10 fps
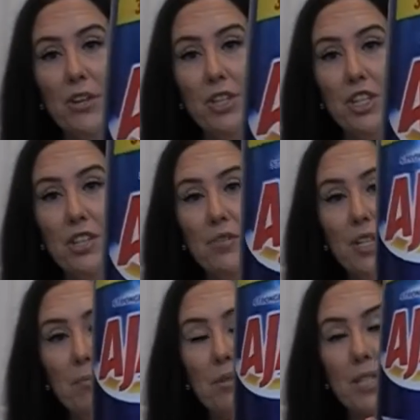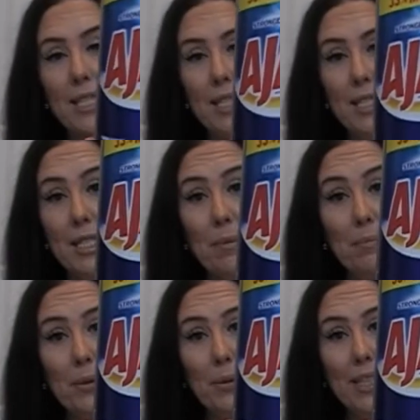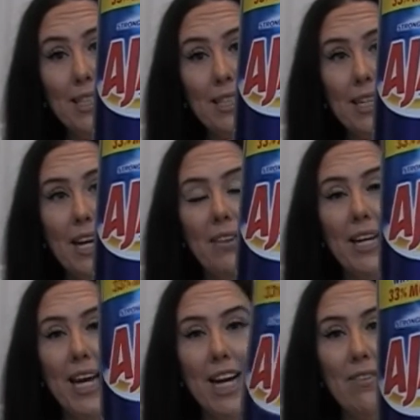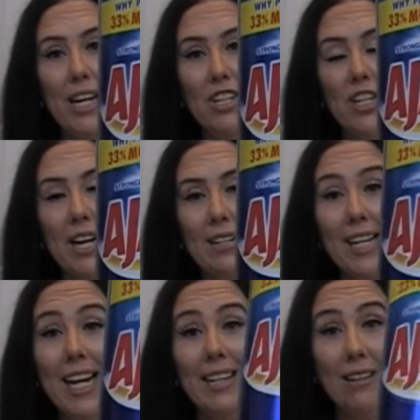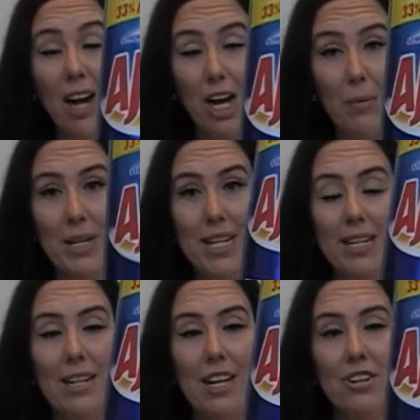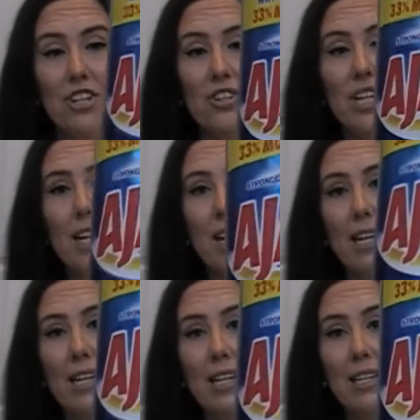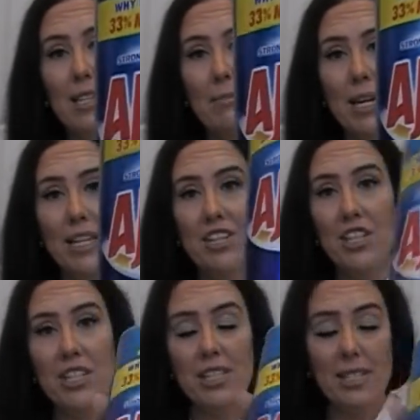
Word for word: 33% more. And they have Ajax and Comet at Dollar Tree, and I like to clean my kitchen